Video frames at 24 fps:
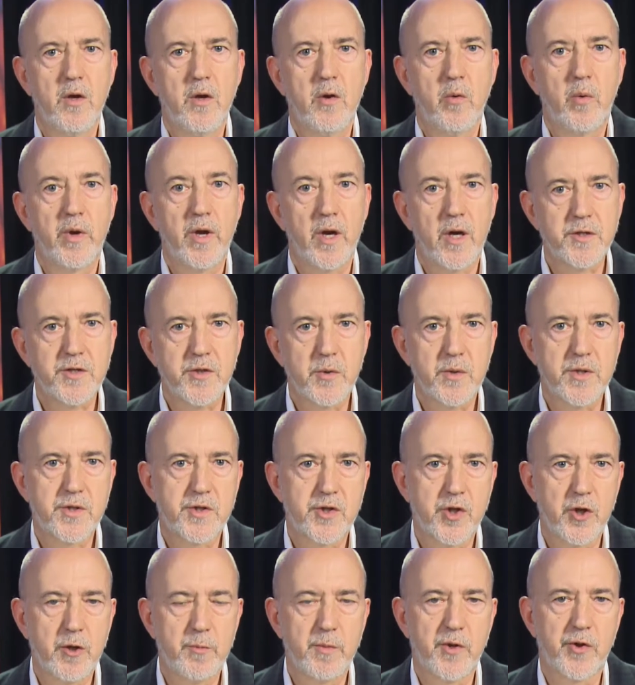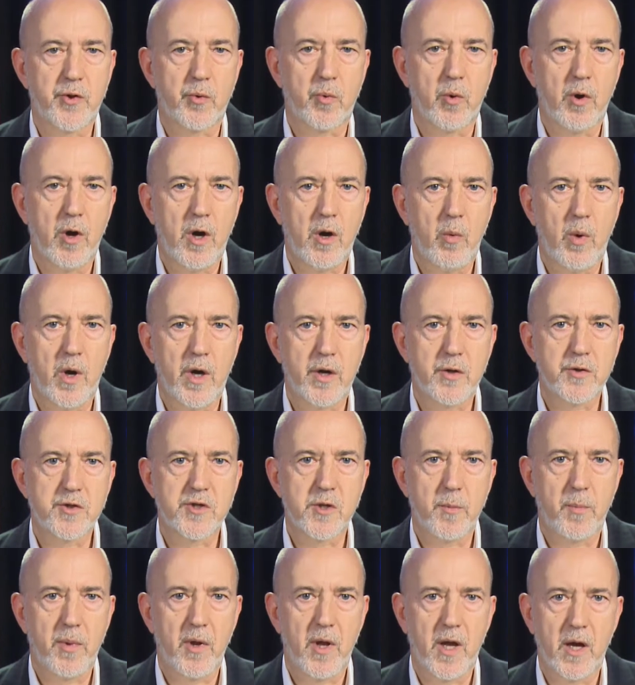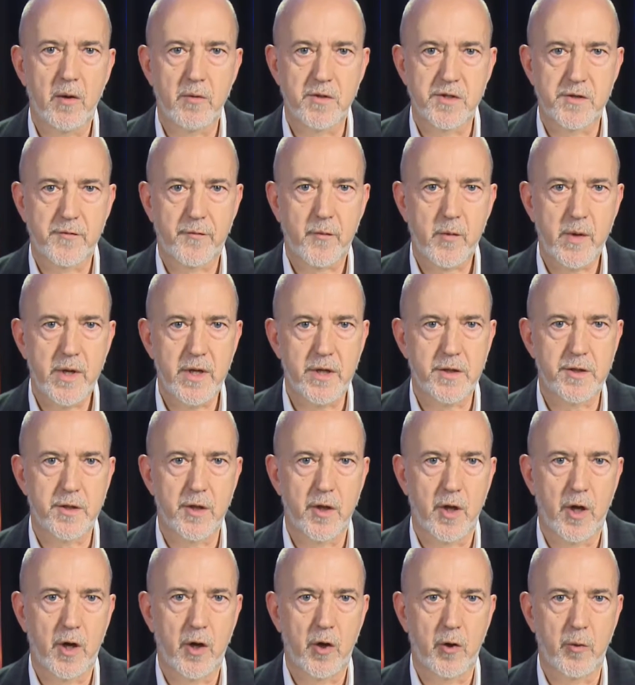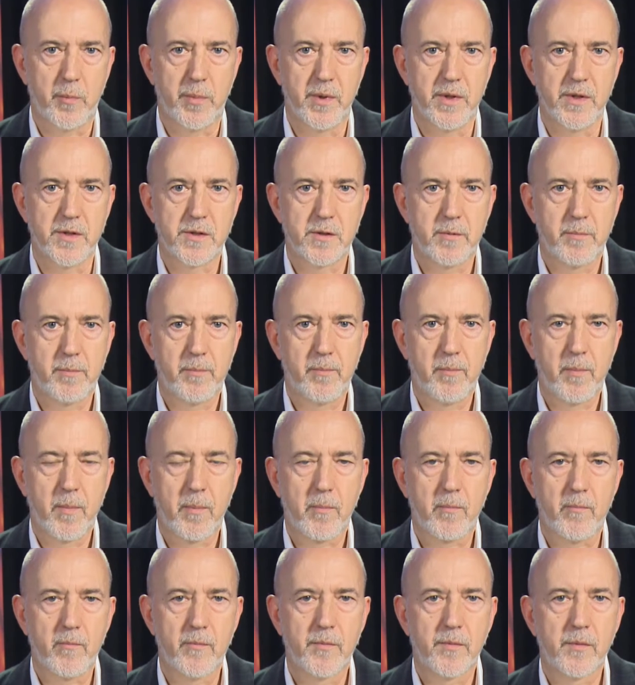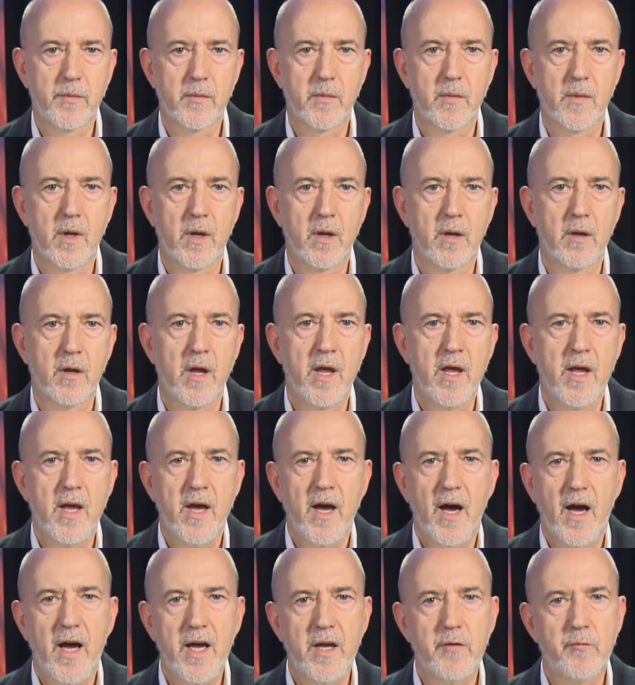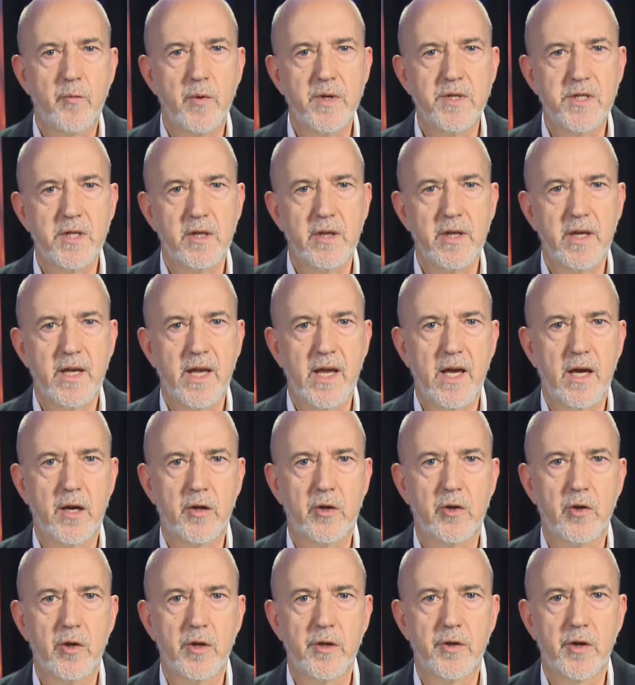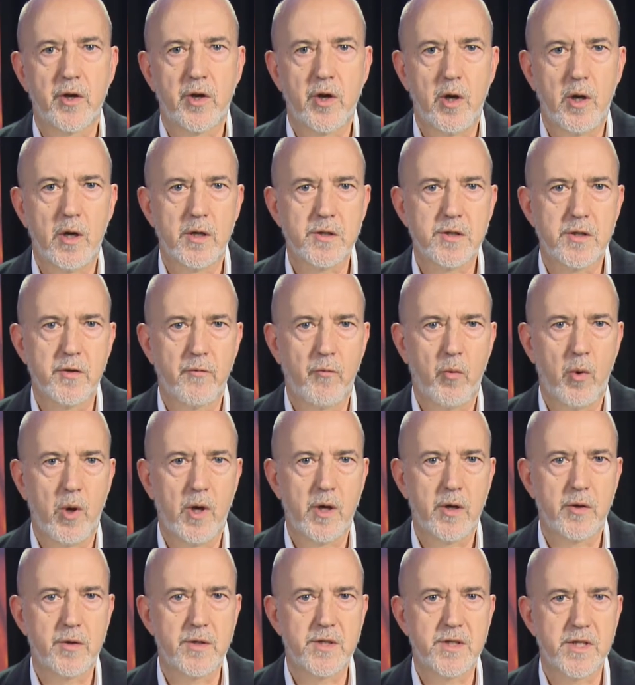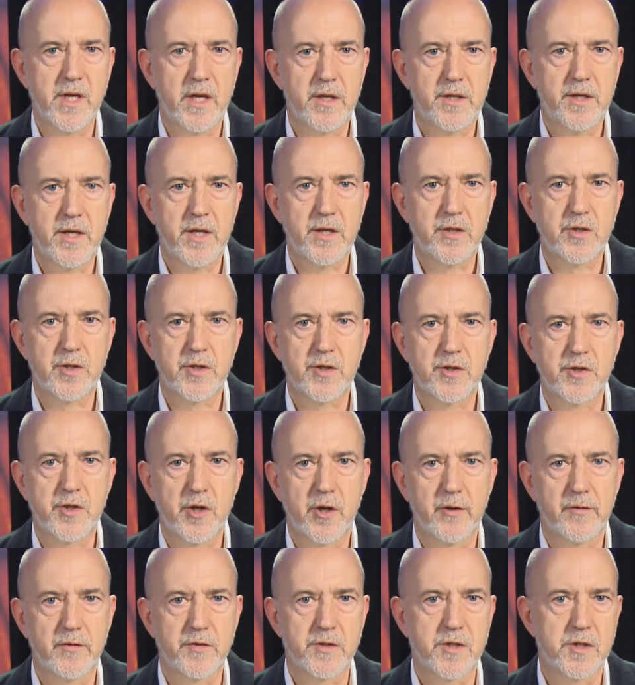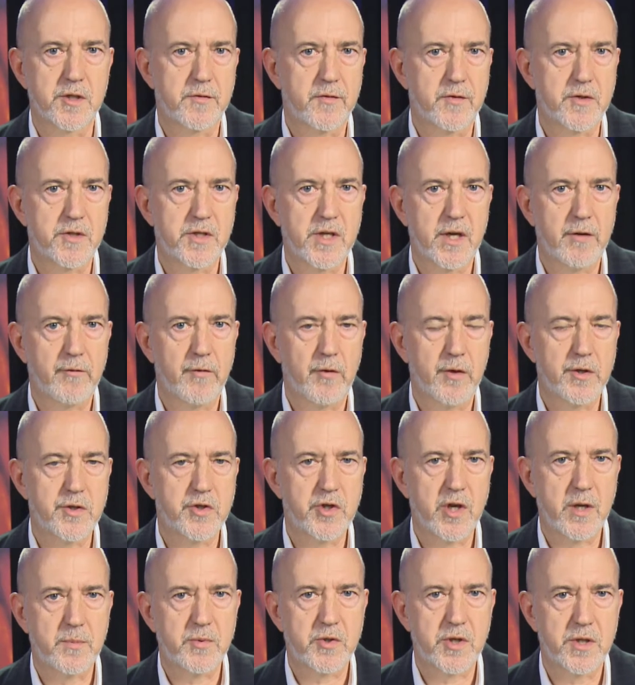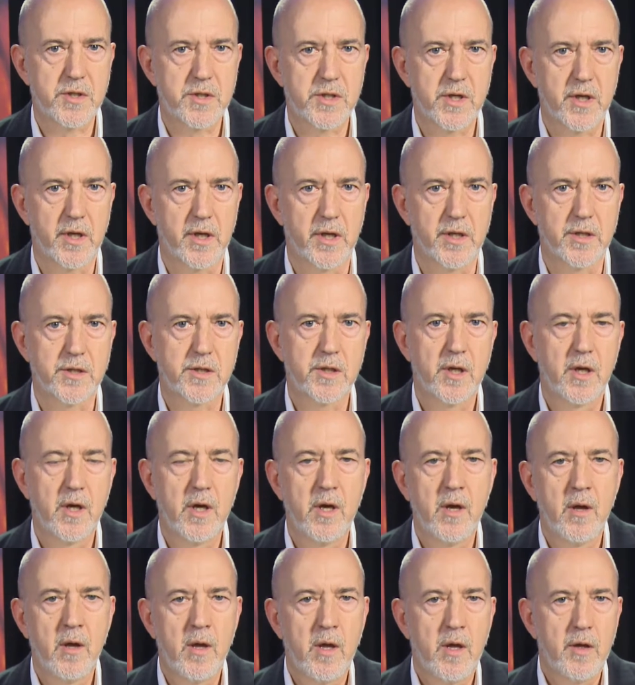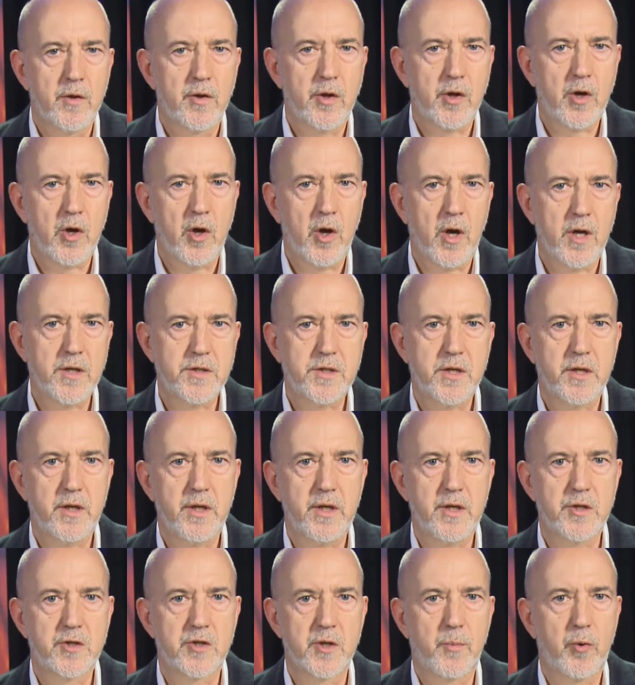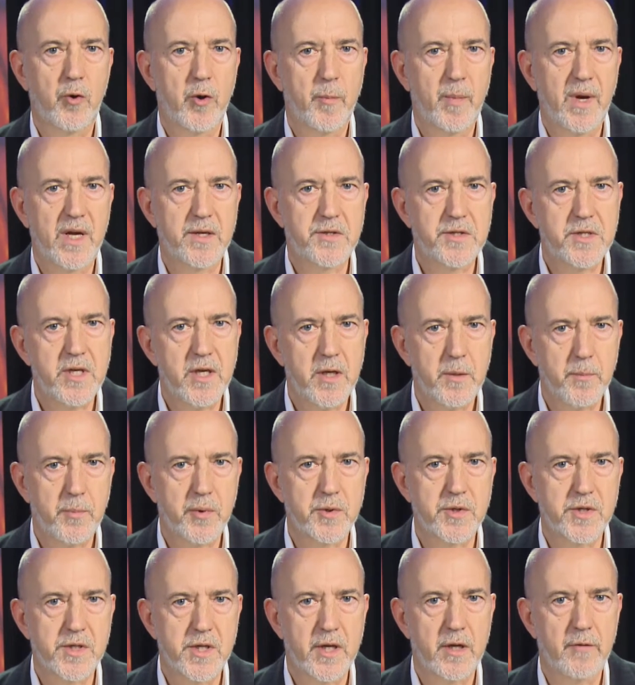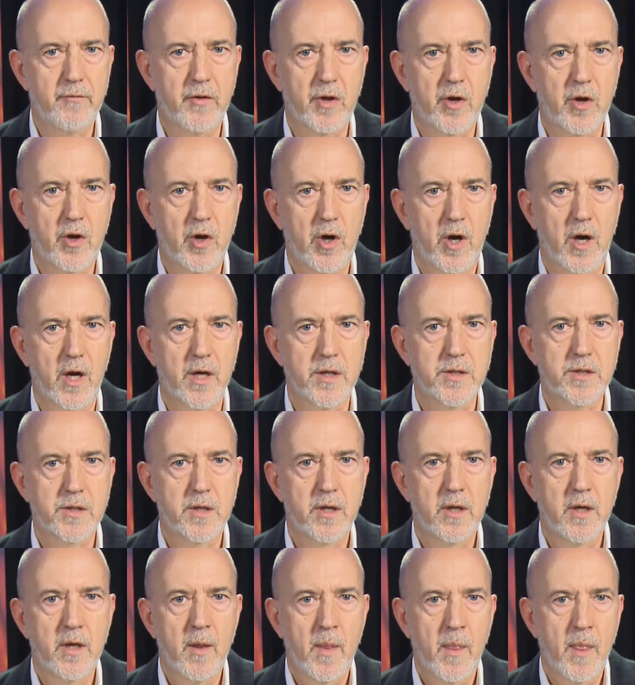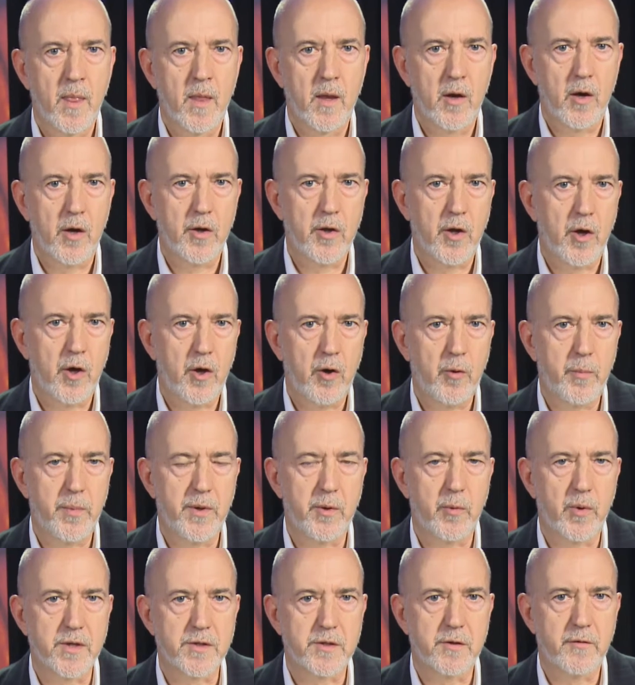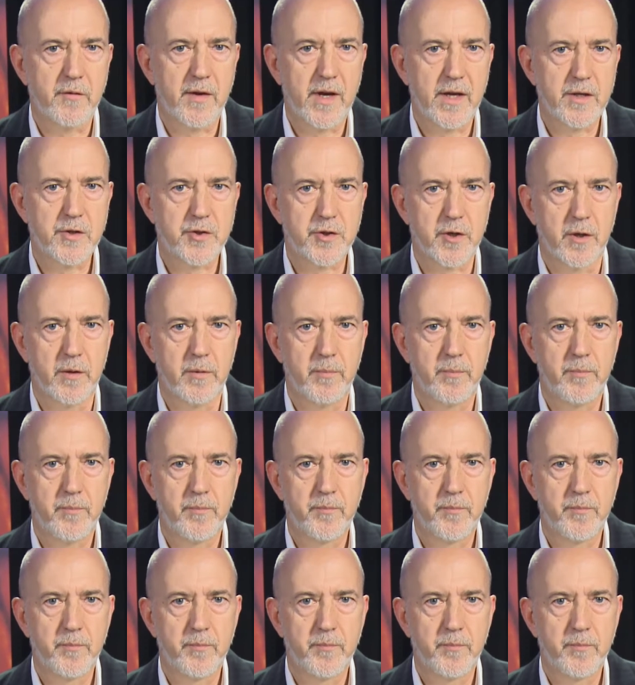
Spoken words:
We also assumed that the raw water supply was free to the Hopis. I have recently calculated the cost of water and sanitation services for several Egyptian cities. The costs in Egypt were about 10% of the cost on the Hopi reservation.